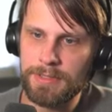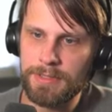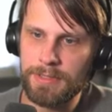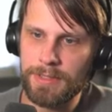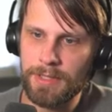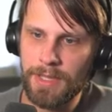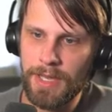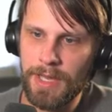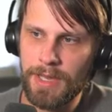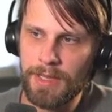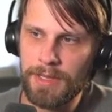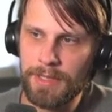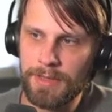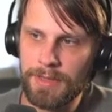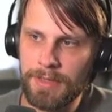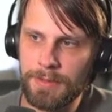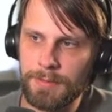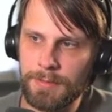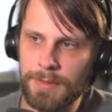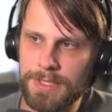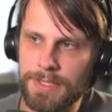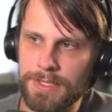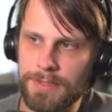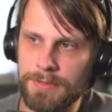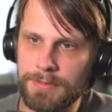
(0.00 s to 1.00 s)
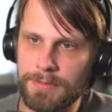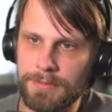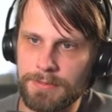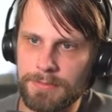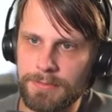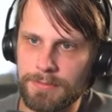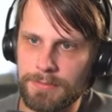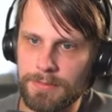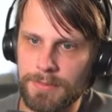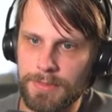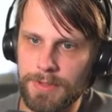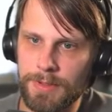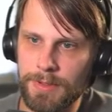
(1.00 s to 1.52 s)
Yeah, I think we do.
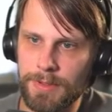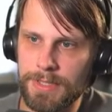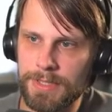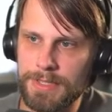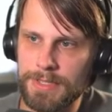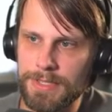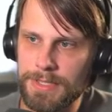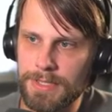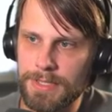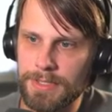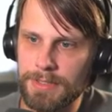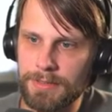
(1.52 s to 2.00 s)
We'll go ahead and seek.